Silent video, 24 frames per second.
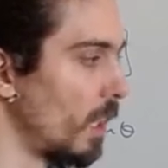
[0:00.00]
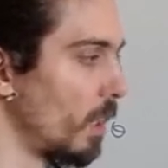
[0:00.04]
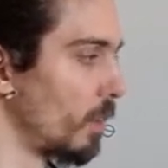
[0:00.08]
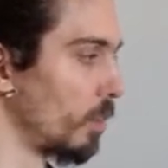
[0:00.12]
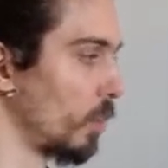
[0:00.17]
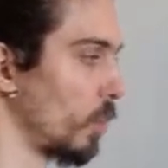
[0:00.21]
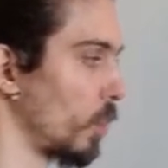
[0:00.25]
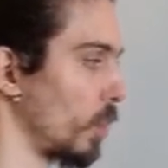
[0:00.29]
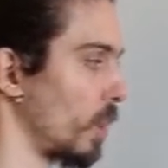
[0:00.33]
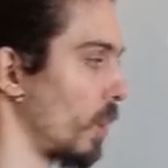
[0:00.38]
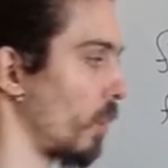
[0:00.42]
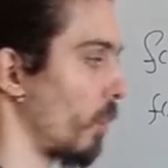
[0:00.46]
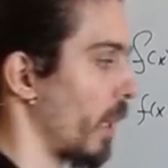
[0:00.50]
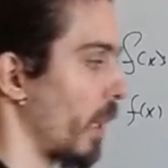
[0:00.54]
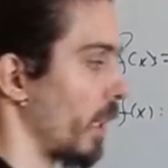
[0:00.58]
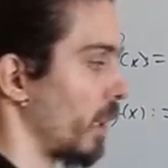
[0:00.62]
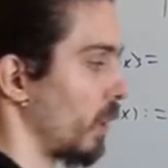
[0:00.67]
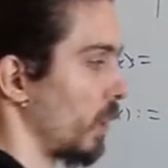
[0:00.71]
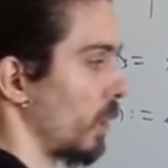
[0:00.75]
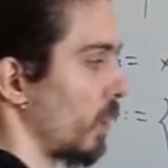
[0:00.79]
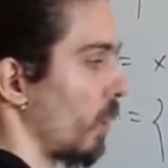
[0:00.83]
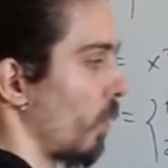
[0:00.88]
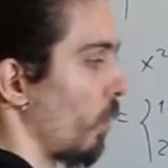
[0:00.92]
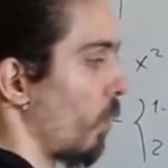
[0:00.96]
so the
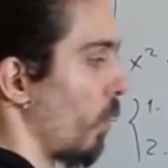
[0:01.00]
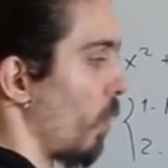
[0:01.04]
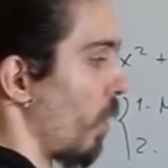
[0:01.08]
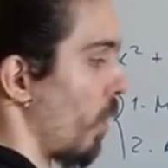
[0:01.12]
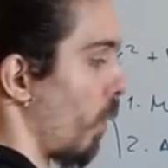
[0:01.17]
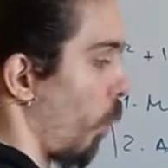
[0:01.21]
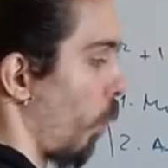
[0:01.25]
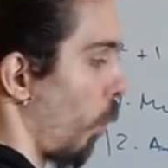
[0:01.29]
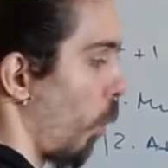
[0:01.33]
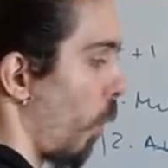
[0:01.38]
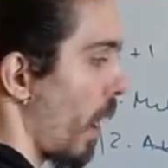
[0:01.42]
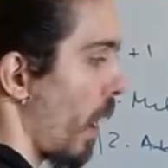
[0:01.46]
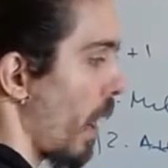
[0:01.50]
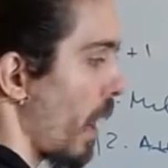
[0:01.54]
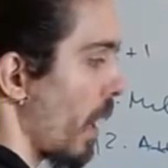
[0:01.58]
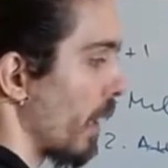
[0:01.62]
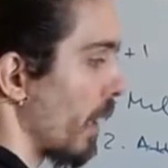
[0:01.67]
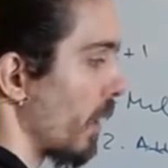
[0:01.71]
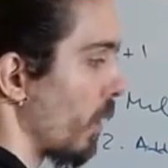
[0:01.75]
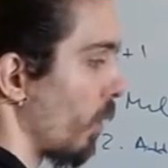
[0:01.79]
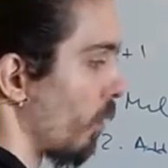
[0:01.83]
ratio y